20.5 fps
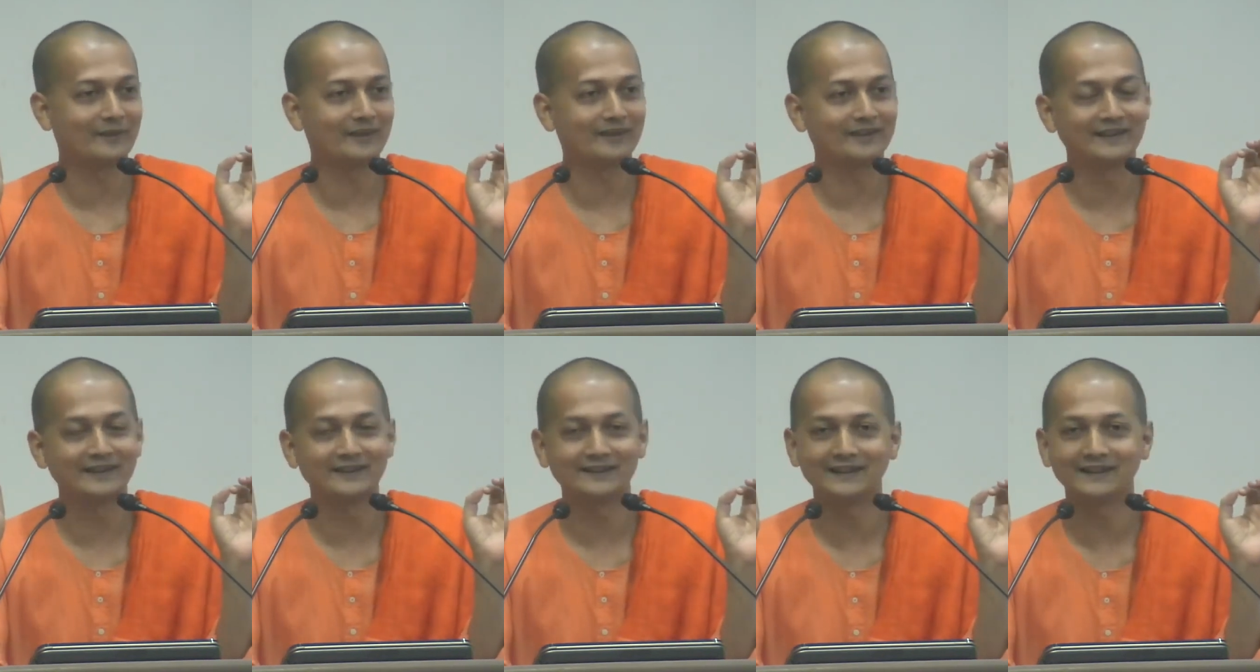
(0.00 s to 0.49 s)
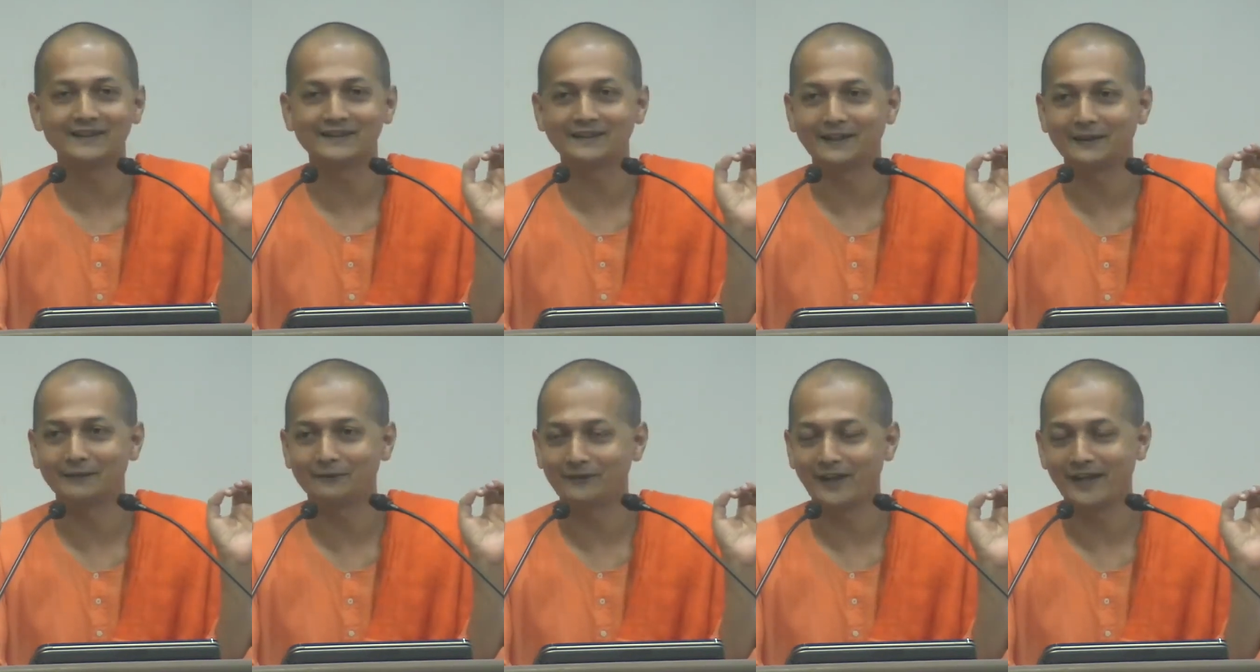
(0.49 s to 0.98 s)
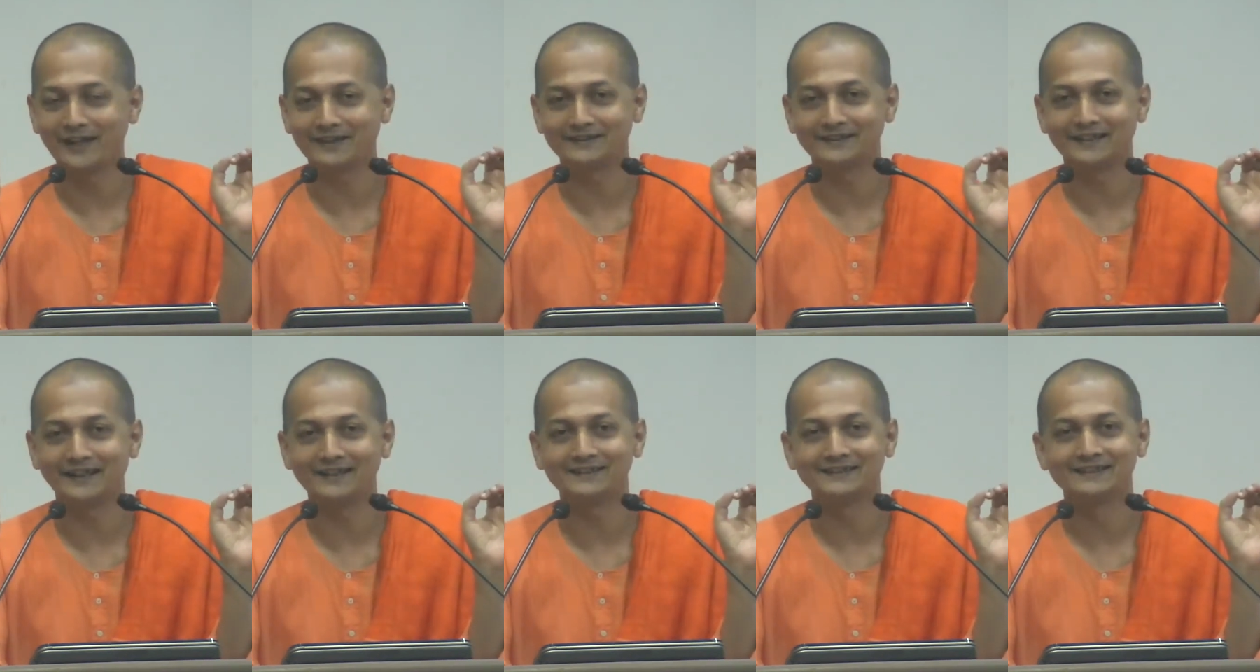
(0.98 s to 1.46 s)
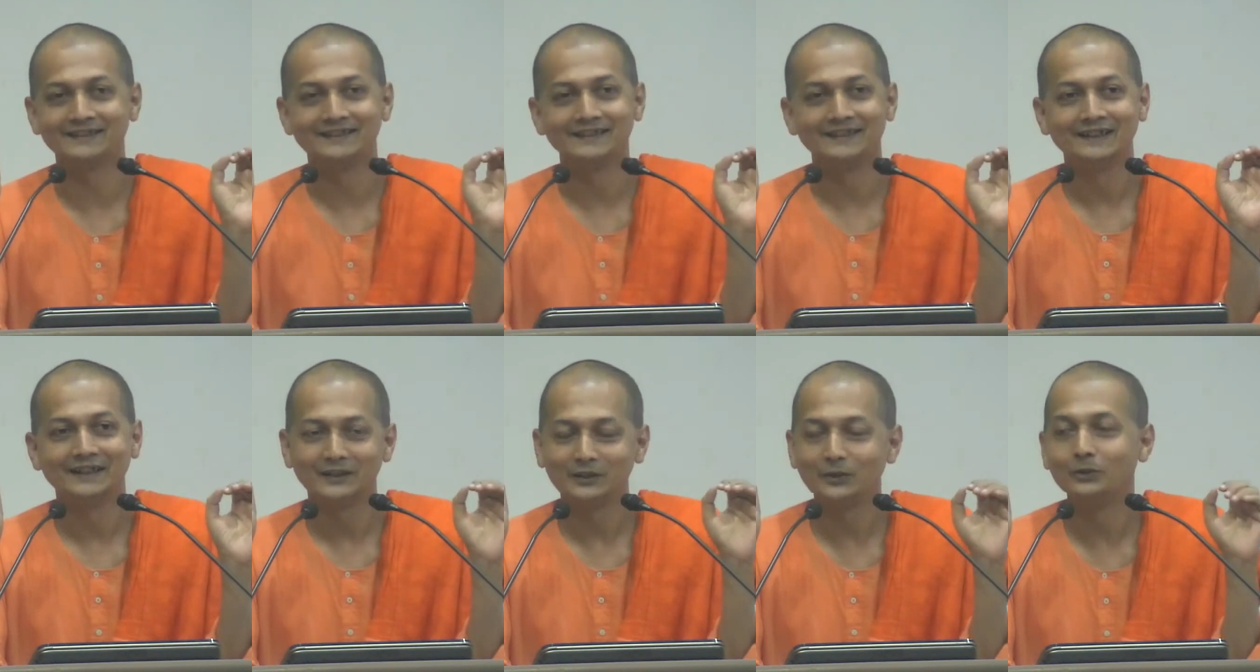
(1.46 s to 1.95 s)
this is a fact that
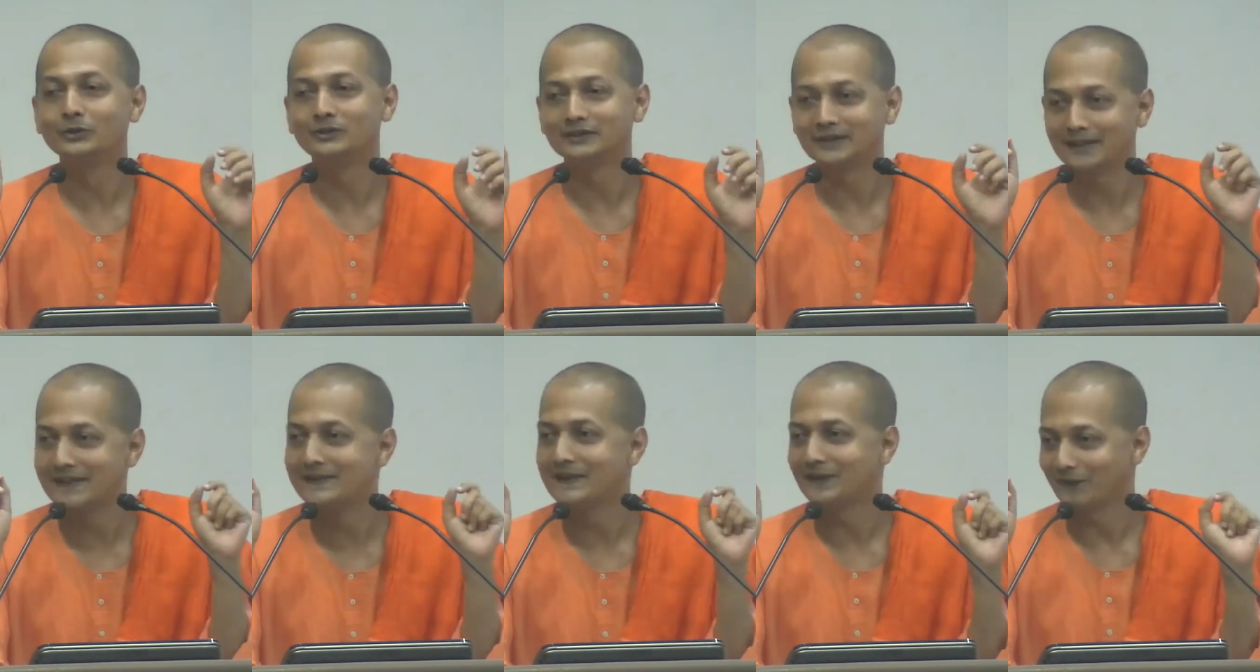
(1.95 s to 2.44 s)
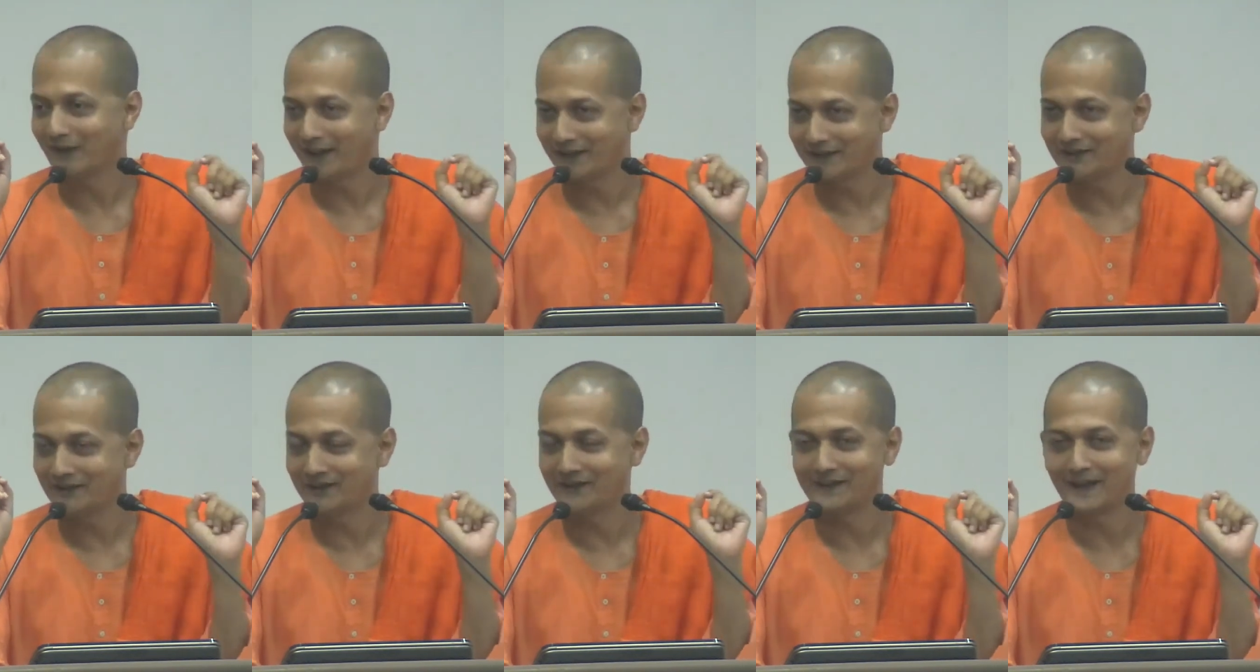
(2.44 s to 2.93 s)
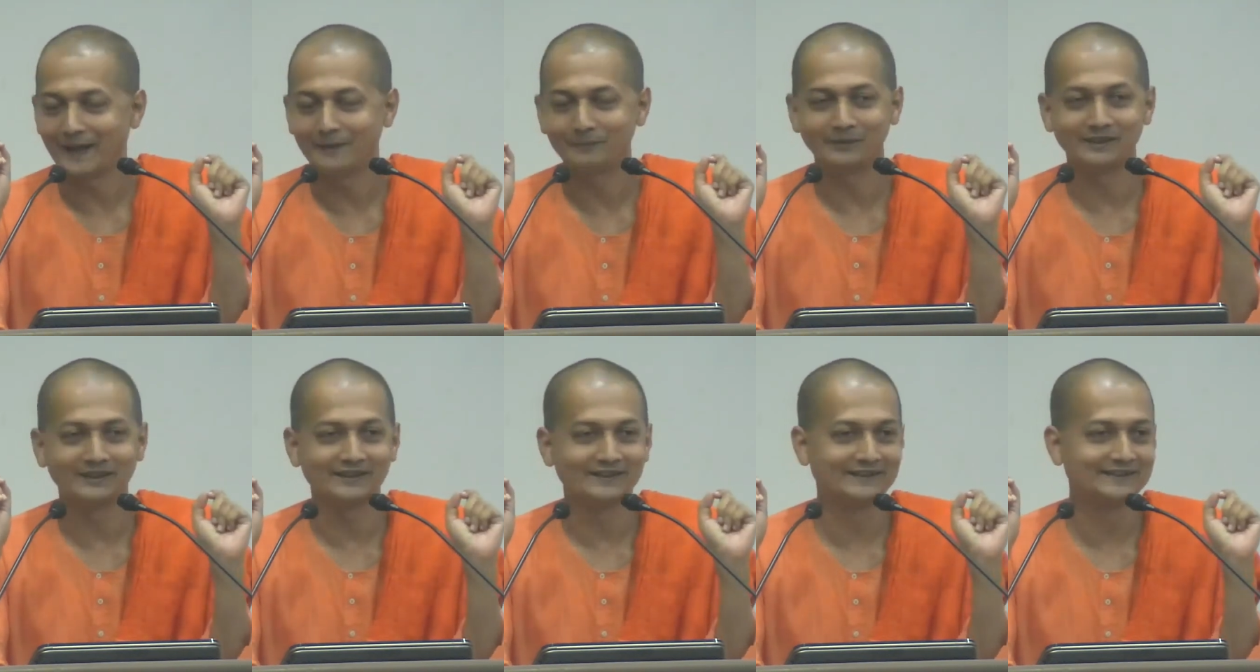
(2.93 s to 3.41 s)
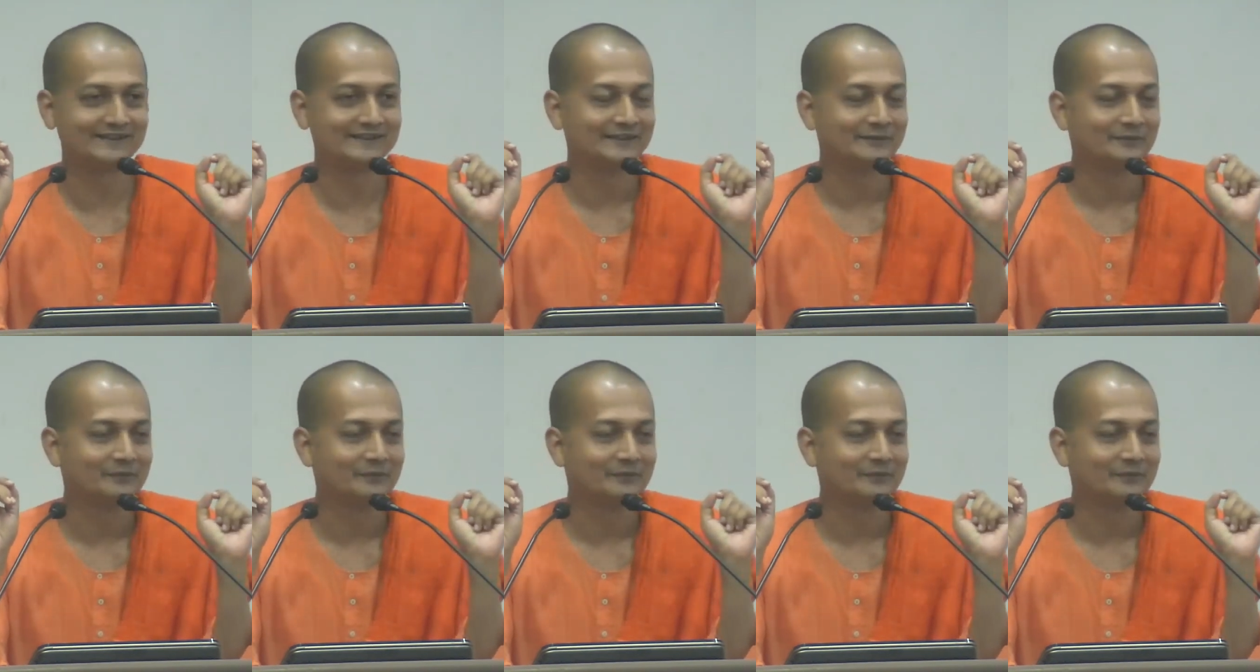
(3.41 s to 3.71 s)
youth is a factor in happiness.